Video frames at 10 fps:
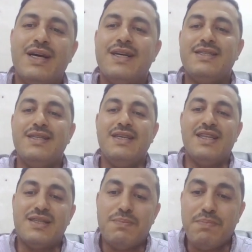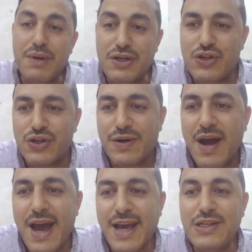see this picture.
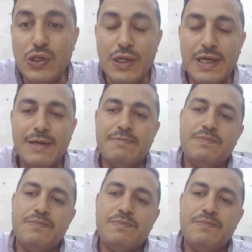Actually,